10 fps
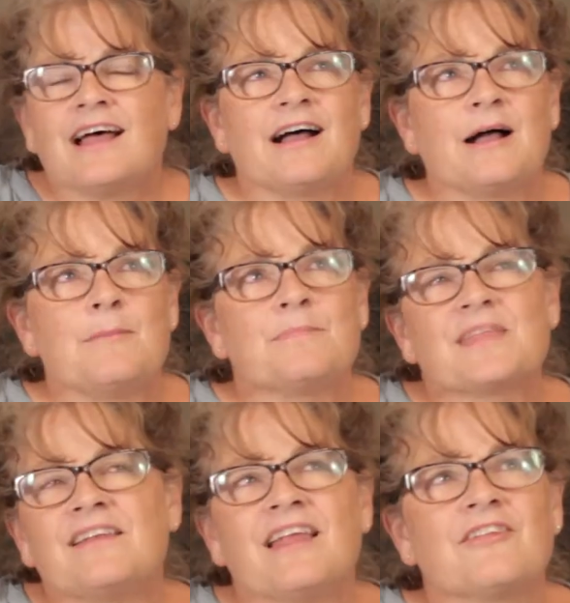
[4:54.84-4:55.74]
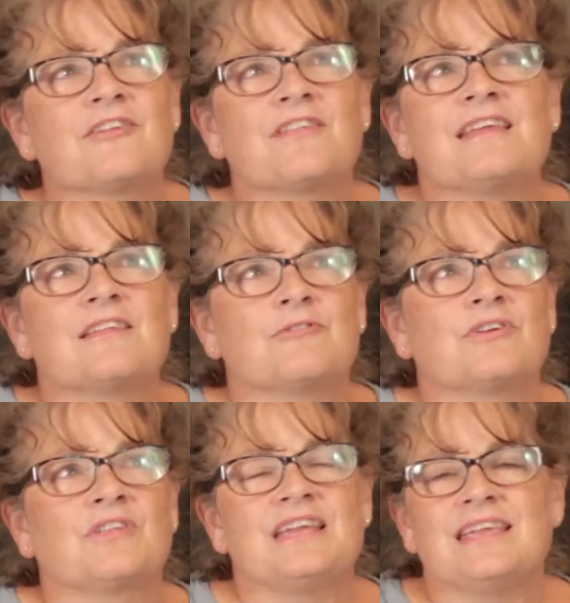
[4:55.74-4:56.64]
Um, another thing that
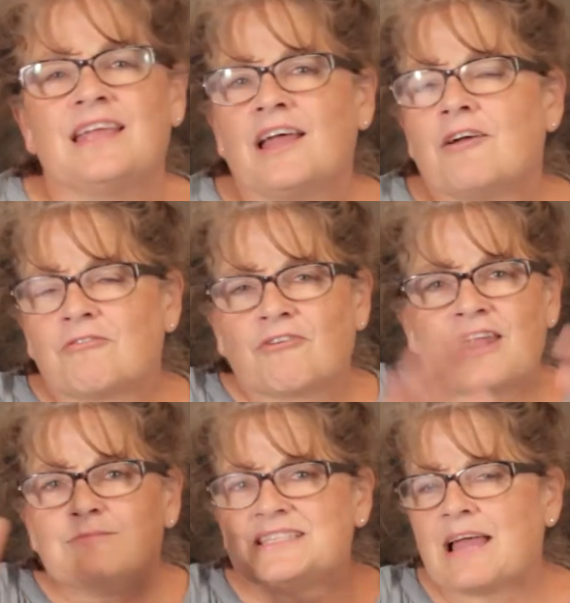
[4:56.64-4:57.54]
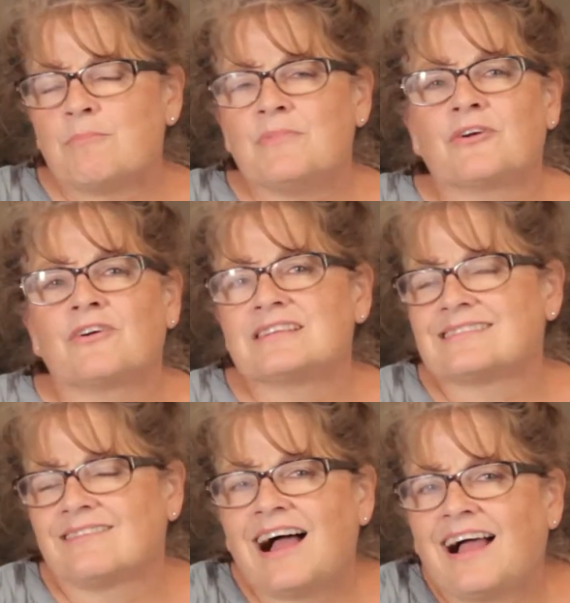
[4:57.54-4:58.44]
really frames that mirror
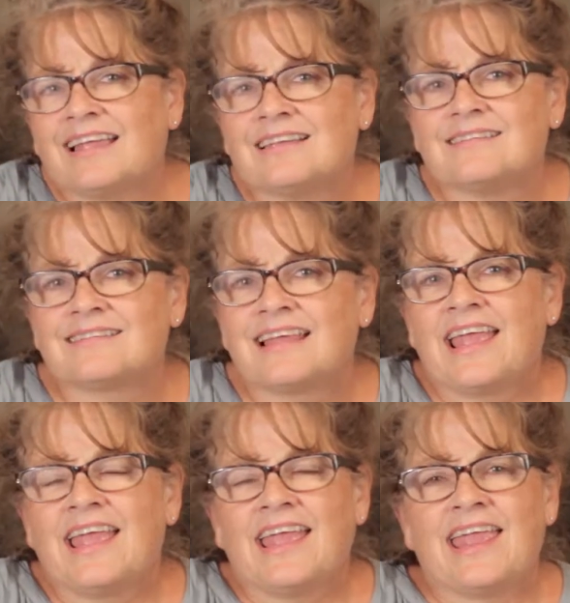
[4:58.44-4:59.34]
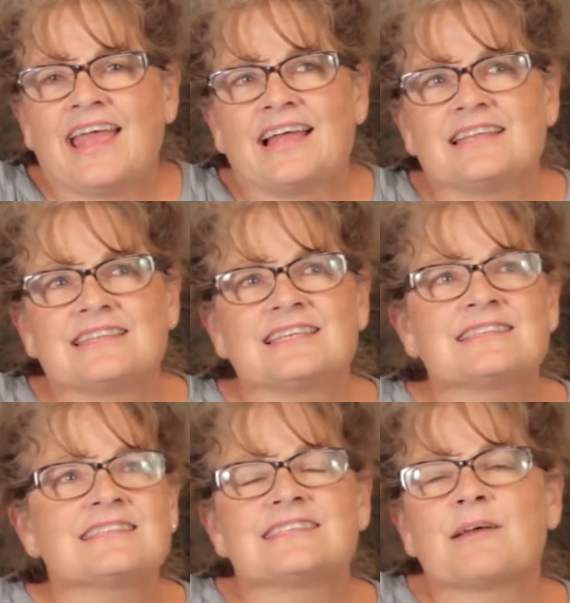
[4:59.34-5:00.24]
is lies. And
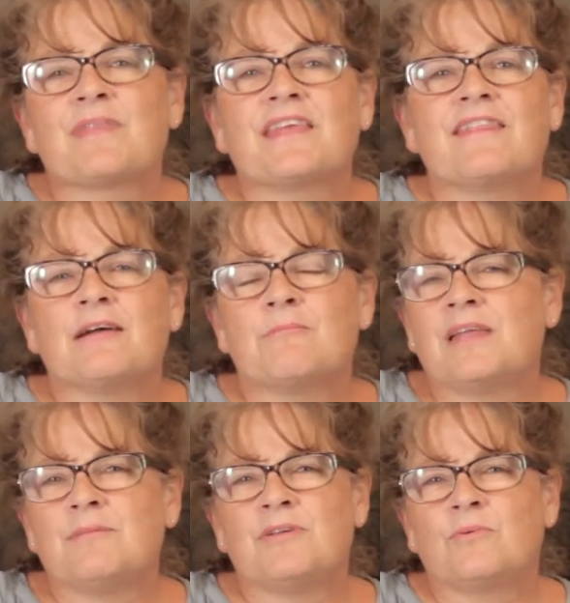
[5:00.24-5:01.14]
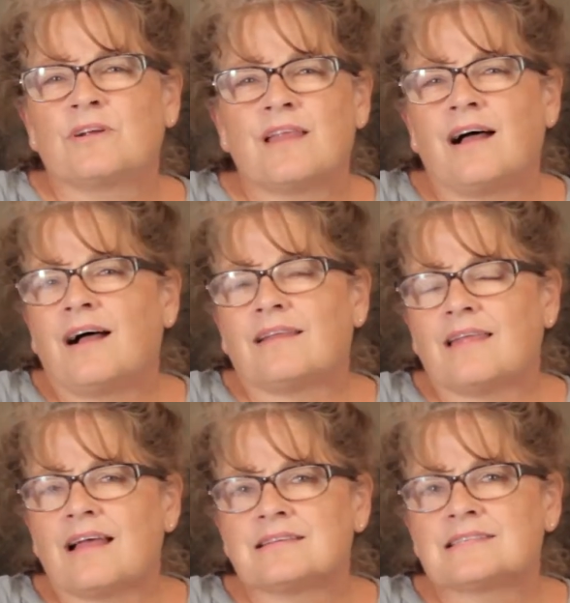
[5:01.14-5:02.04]
this is something that maybe we're not
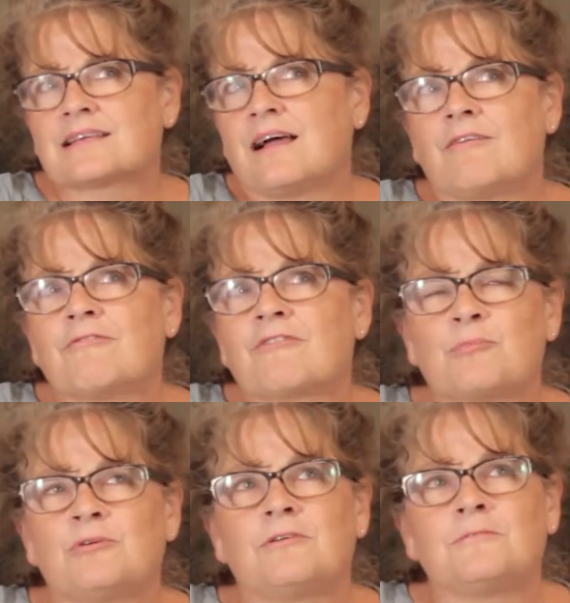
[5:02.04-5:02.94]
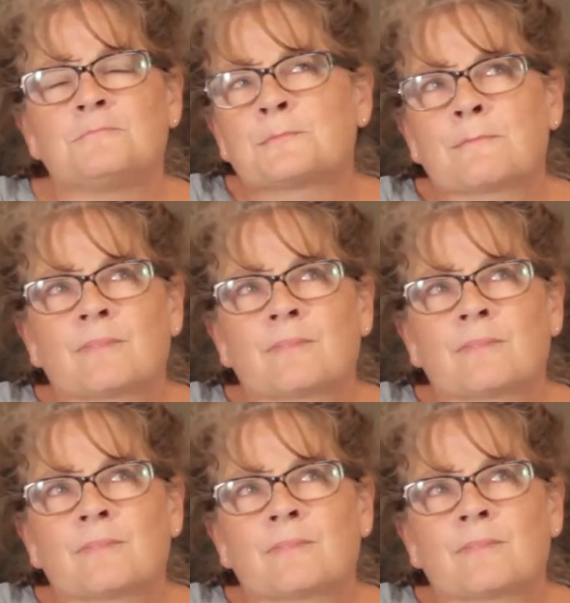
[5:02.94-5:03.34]
as comfortable